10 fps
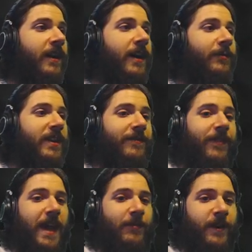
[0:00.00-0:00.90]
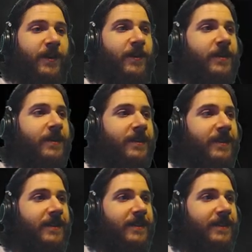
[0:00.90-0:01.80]
I'll be the flapper girl.
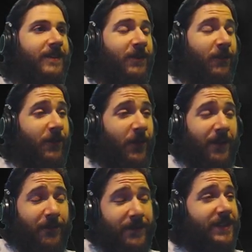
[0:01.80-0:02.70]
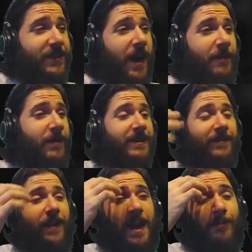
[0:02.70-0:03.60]
What I'm describing as
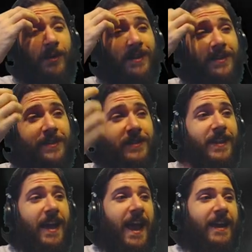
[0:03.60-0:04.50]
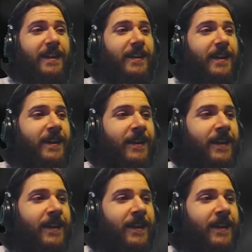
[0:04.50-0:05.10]
flapper, just because the hat and